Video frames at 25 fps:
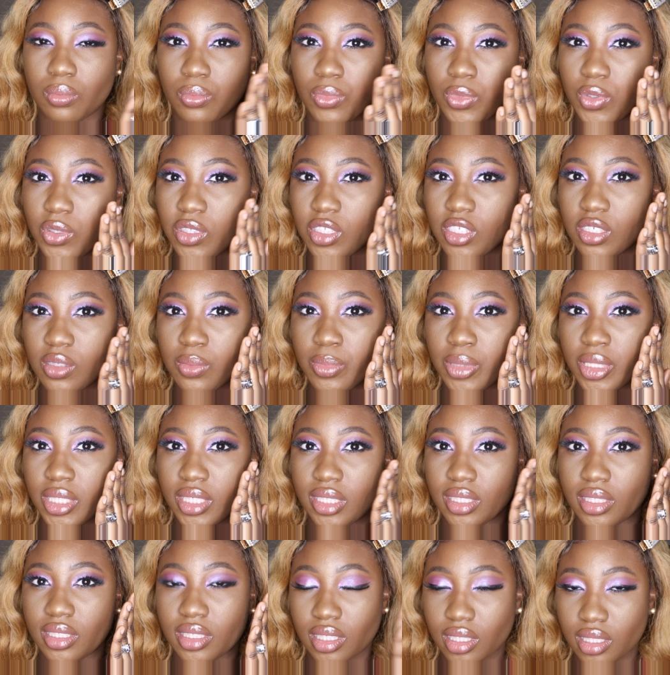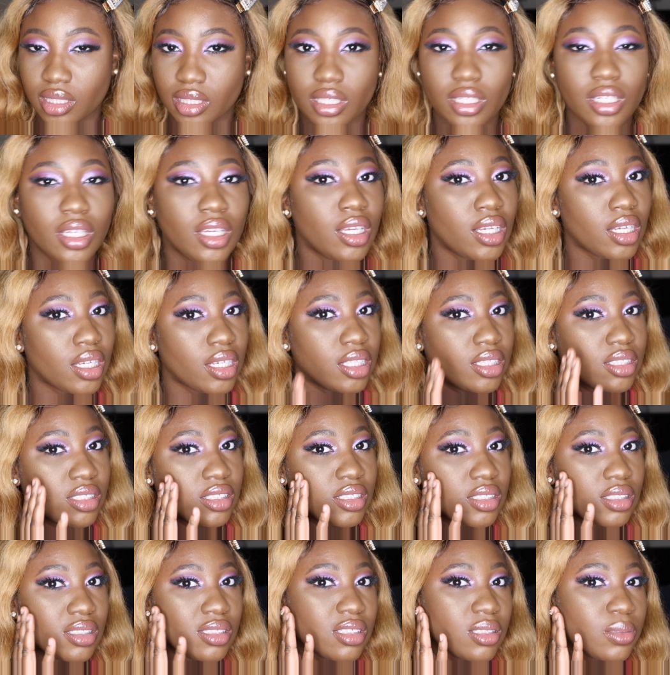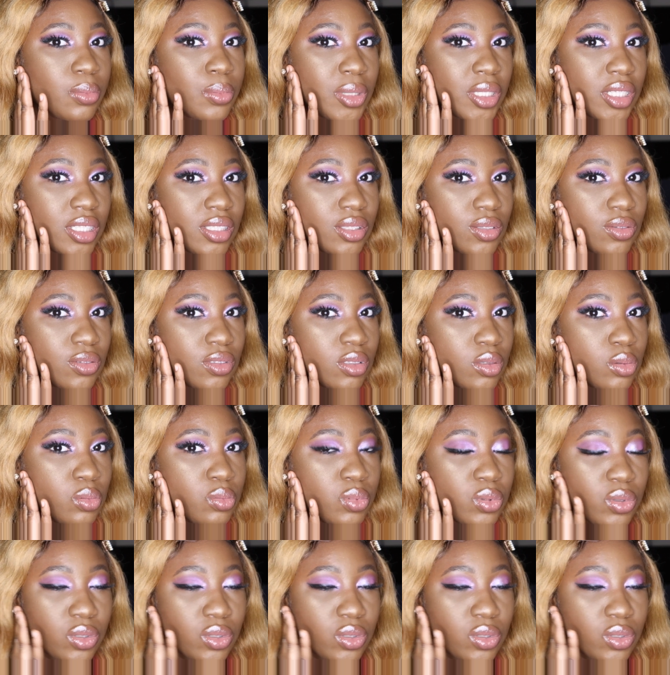beauty blender and this is the part with the